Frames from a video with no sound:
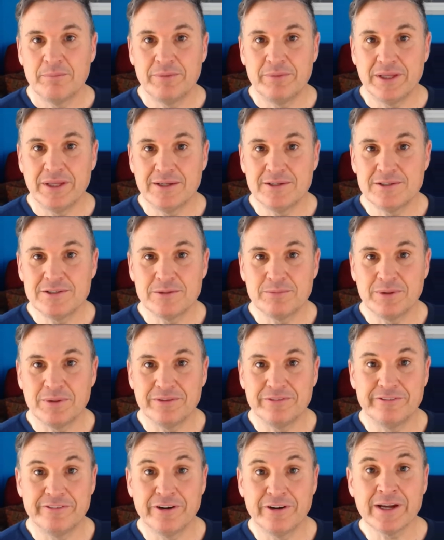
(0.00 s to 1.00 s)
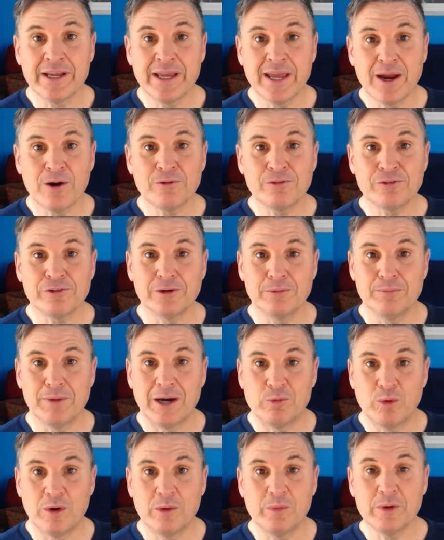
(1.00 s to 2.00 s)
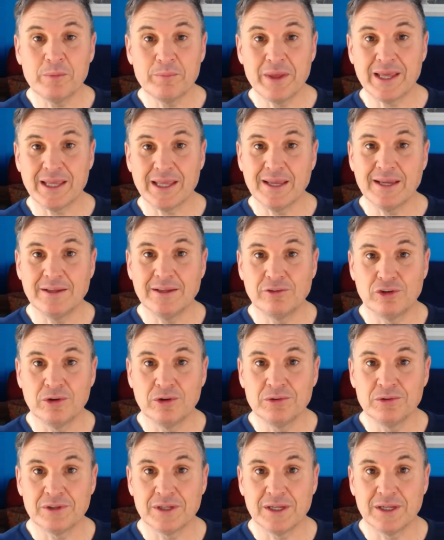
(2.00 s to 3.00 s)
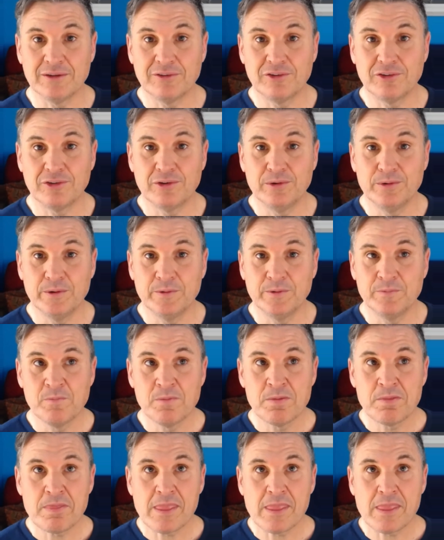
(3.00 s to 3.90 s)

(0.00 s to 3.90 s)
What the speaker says: begin to be very careful about what we're picking and choosing to